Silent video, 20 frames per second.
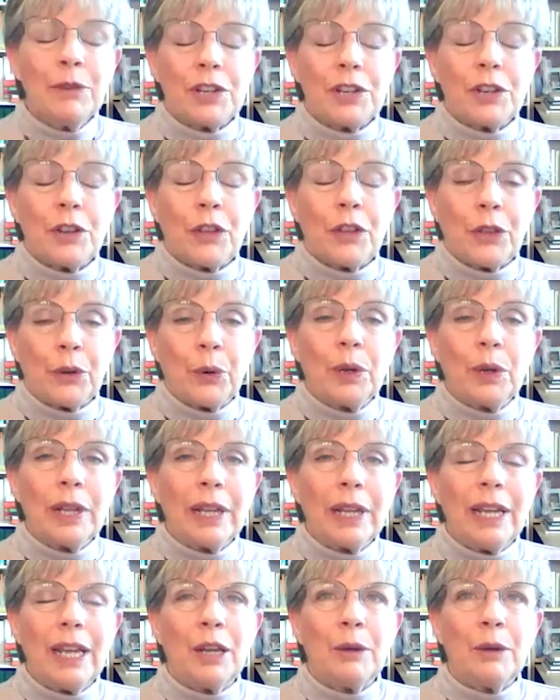just
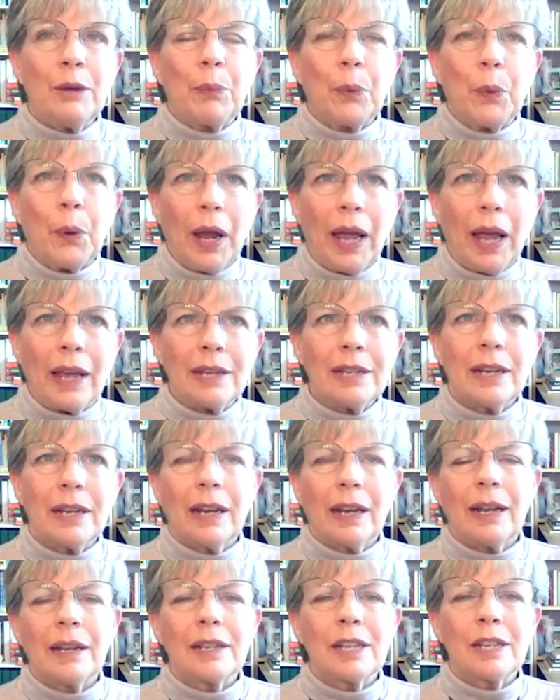thoroughly impressed
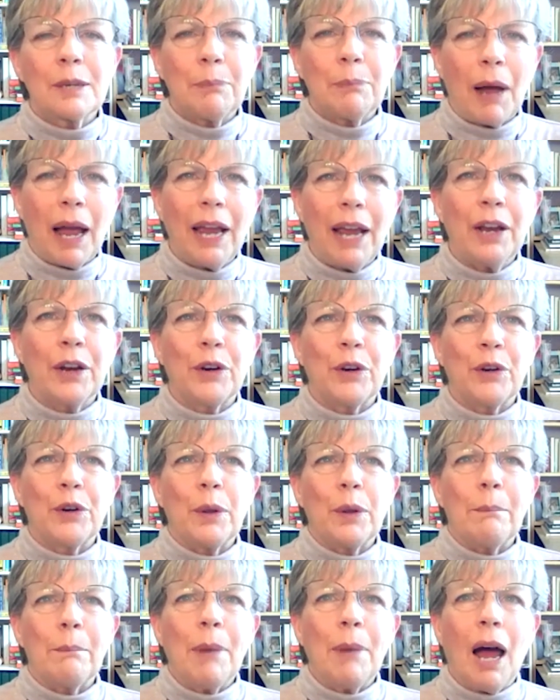and
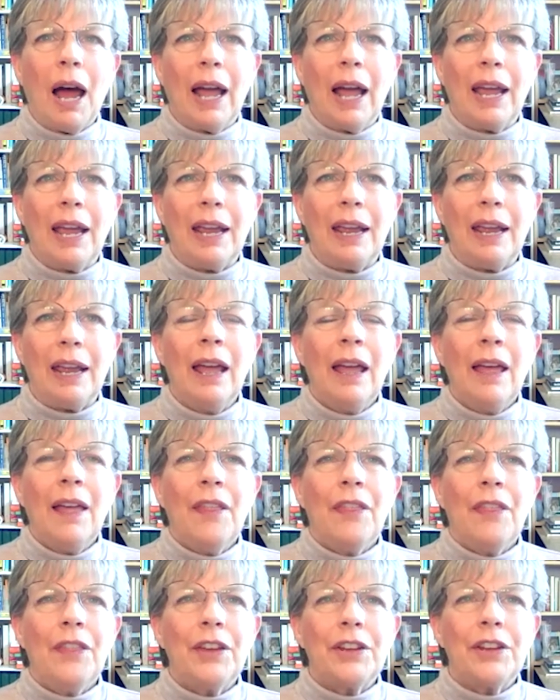inspired by
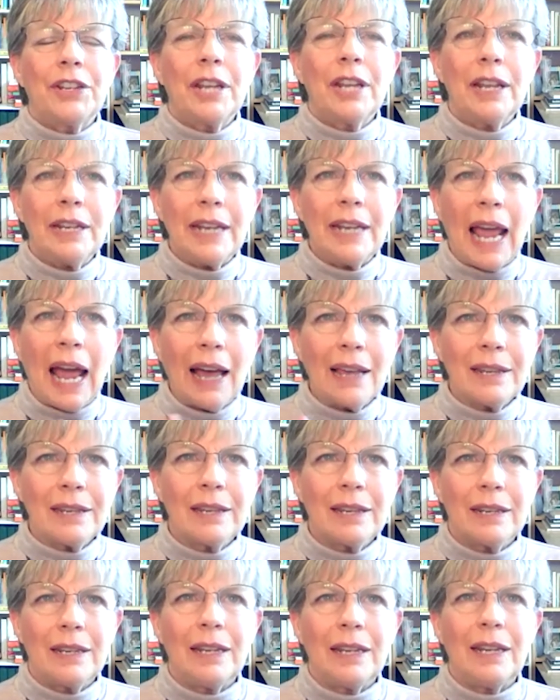the
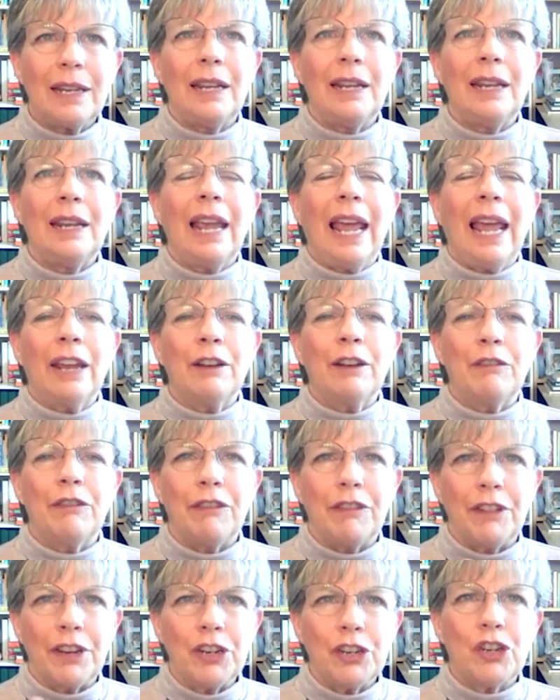tenacity and
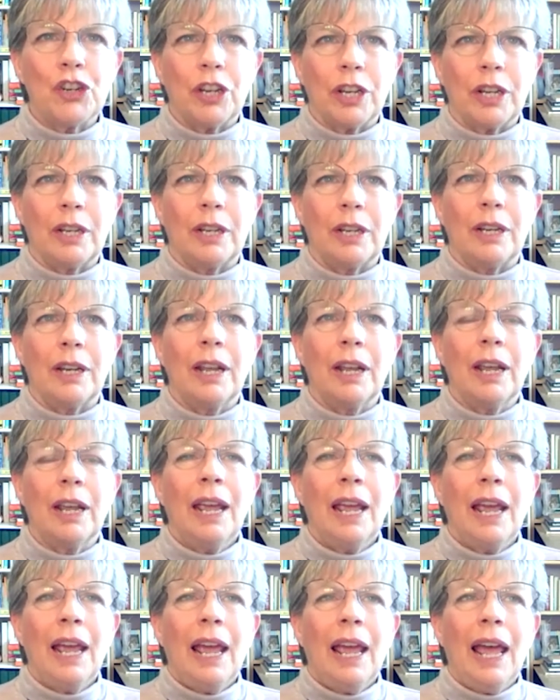vision
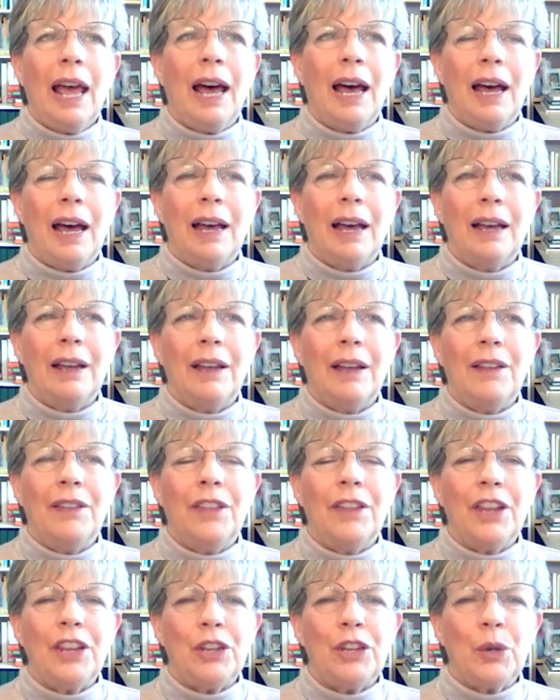
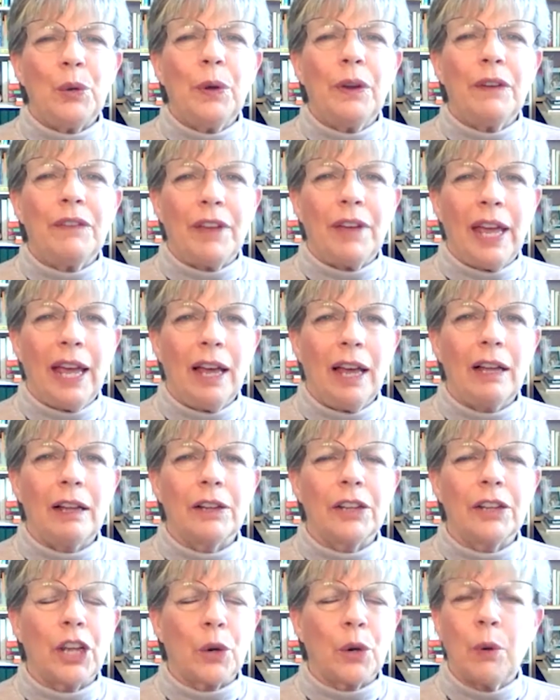that you have
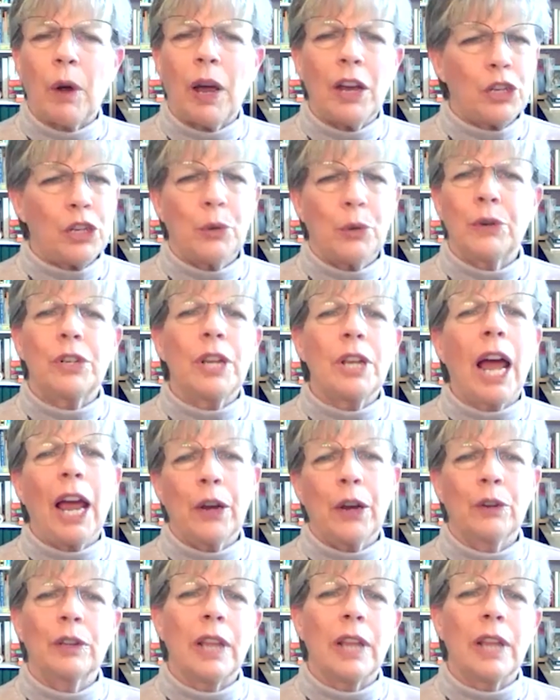held across your
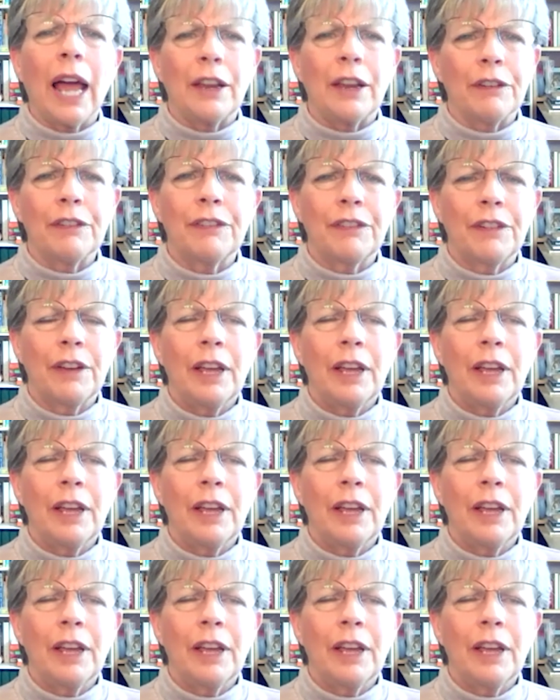entire life,